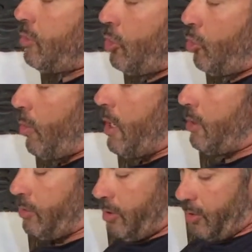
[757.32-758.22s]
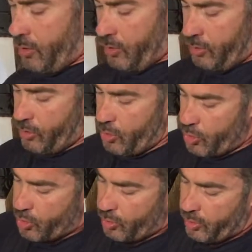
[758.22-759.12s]
the ground, the
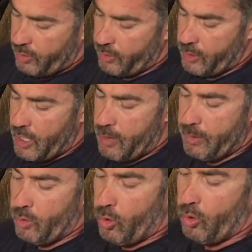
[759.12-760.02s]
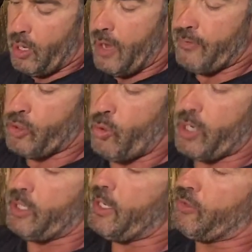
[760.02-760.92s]
neutral, and the common all have the quick
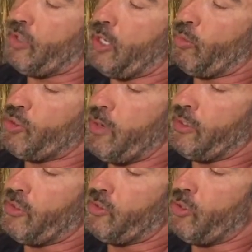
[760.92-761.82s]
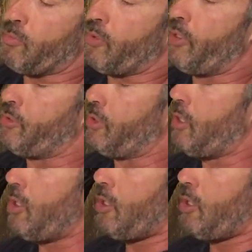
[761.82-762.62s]
connects on it, which makes it super easy.